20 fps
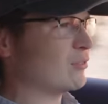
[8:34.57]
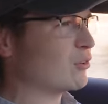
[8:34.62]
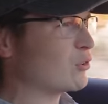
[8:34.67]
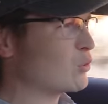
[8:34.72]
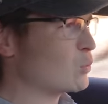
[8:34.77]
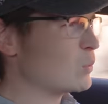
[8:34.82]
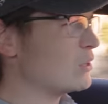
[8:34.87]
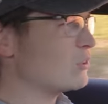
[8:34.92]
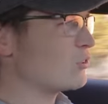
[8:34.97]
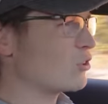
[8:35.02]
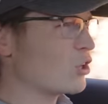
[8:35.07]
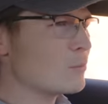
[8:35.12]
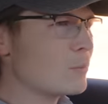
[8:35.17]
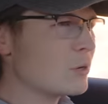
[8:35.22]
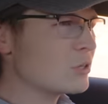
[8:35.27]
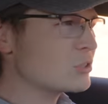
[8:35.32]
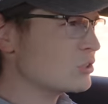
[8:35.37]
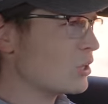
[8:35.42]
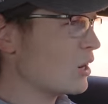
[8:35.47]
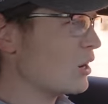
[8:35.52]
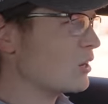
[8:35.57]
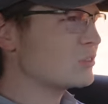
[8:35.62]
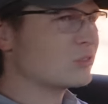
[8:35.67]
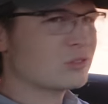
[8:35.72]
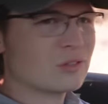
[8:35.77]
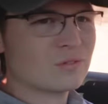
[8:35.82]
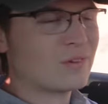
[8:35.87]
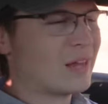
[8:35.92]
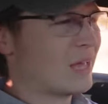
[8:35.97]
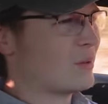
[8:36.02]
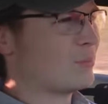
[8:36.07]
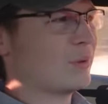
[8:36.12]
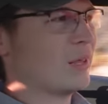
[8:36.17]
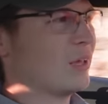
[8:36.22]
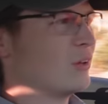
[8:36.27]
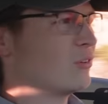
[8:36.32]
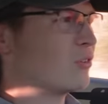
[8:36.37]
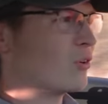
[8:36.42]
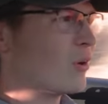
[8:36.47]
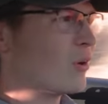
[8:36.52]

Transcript: They're twin turbocharged, they're flat plane